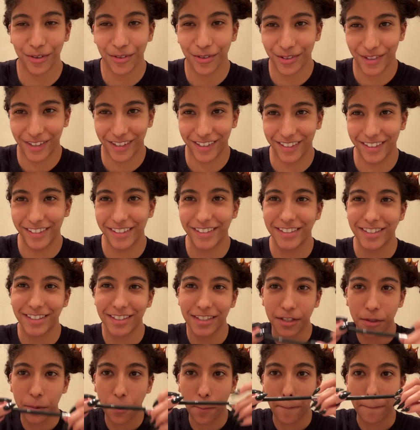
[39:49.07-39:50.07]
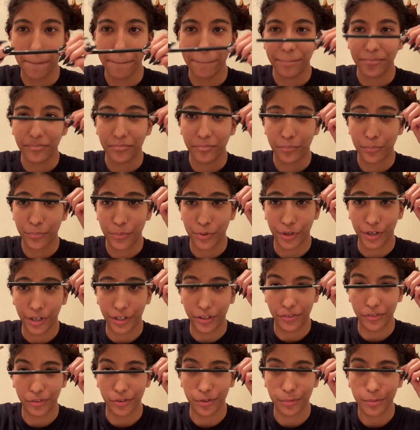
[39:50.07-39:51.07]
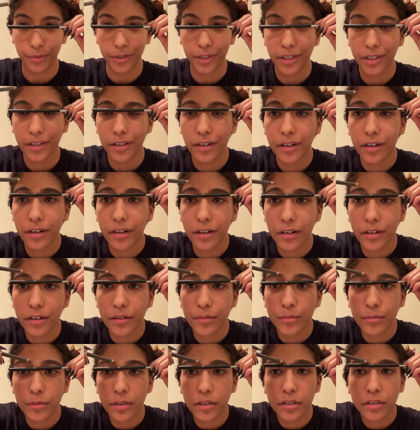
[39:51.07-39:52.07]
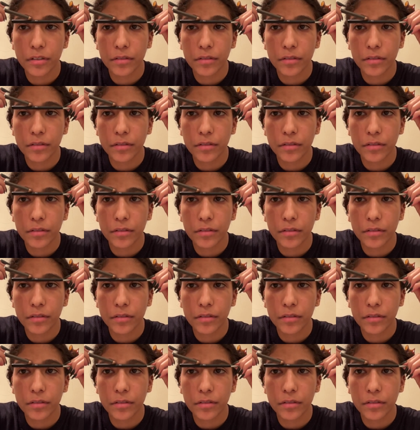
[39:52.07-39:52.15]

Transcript: do this. Pray for me. Um,